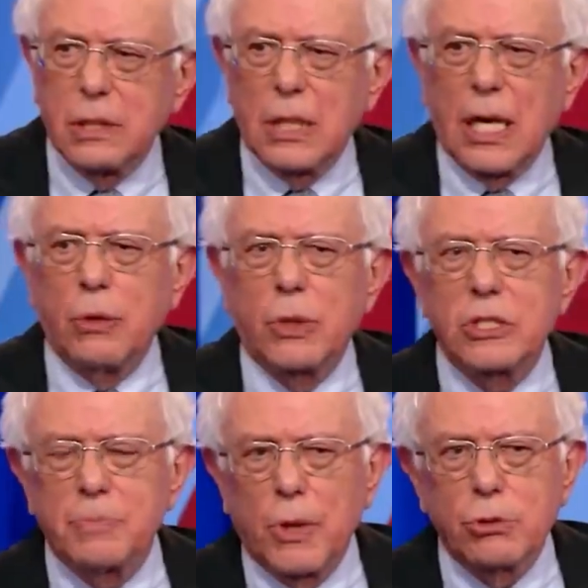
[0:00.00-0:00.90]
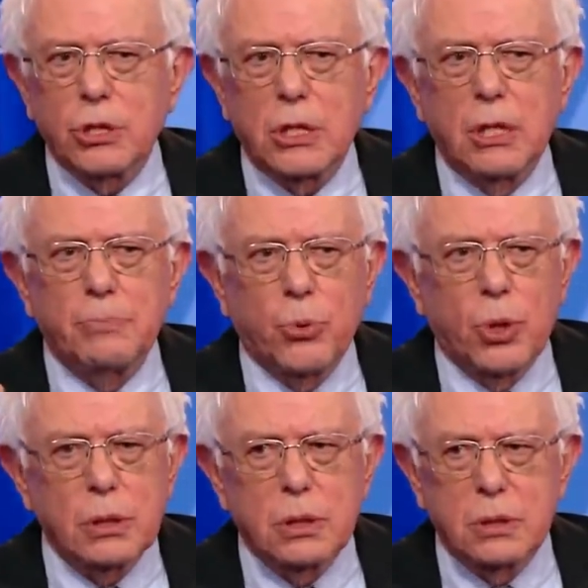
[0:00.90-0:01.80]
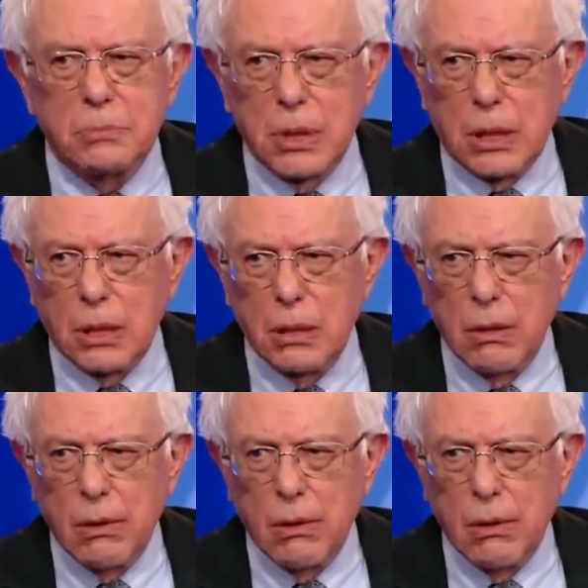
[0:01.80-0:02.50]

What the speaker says: end of the day, what is most important to me